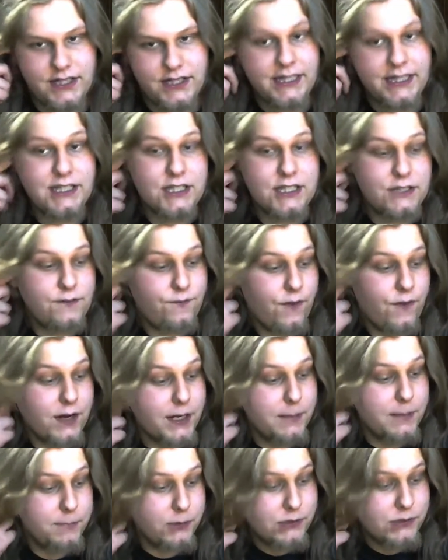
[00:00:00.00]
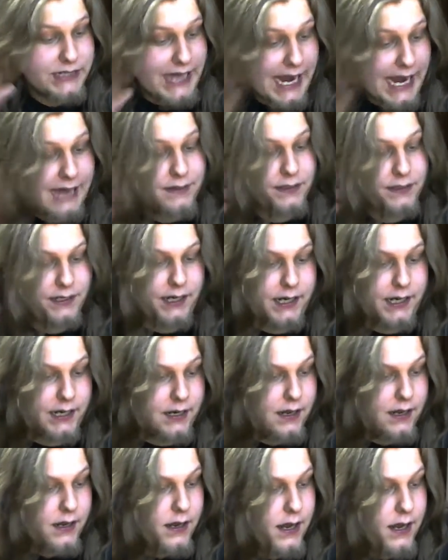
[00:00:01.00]
This is fucking brutality.
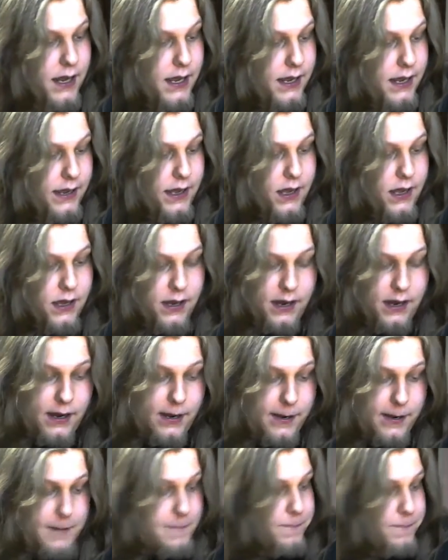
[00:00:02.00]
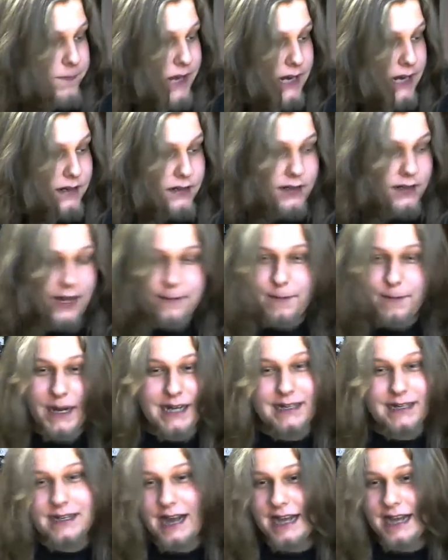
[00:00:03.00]
And Glenn
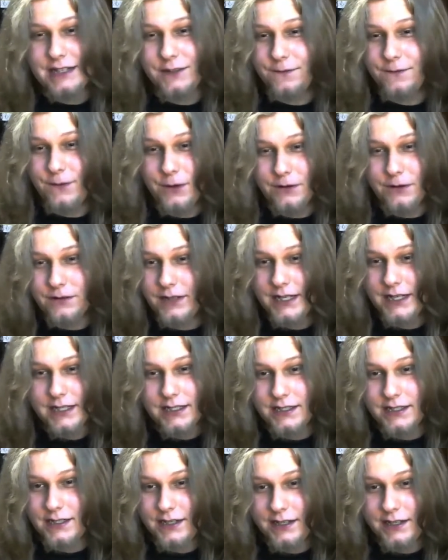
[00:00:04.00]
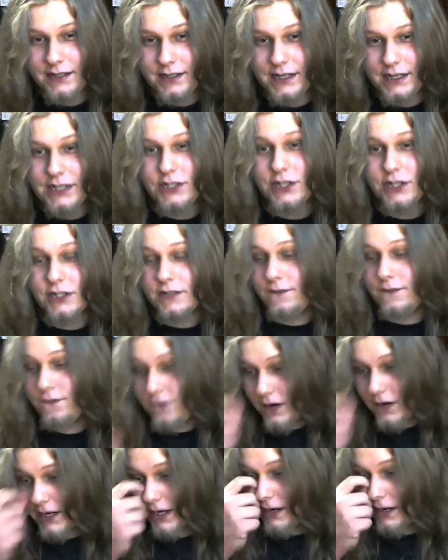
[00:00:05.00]
Benton as a vocalist, he's just
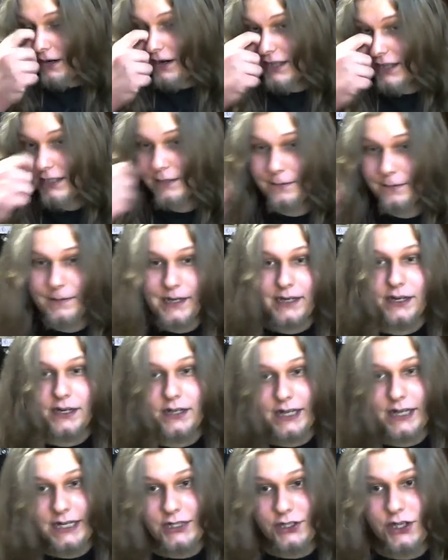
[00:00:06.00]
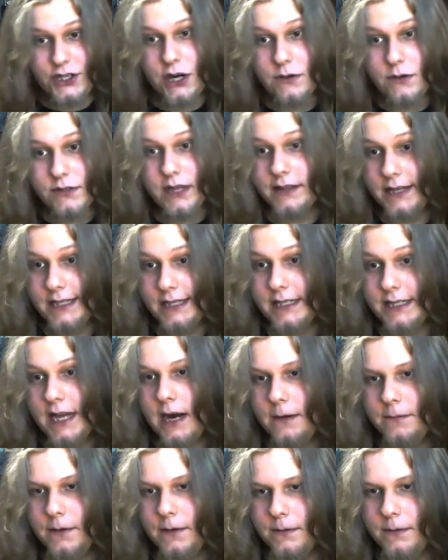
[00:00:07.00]
fucking awesome, and it shows on this
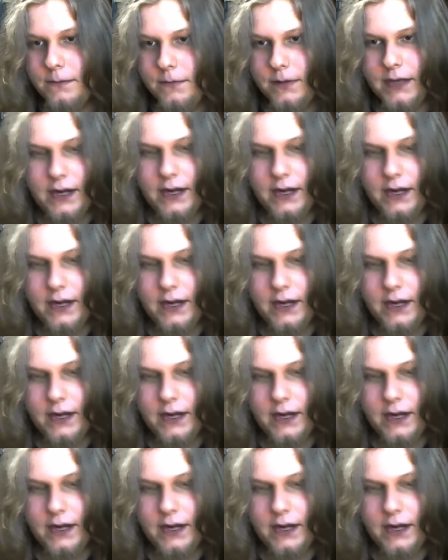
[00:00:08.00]
album.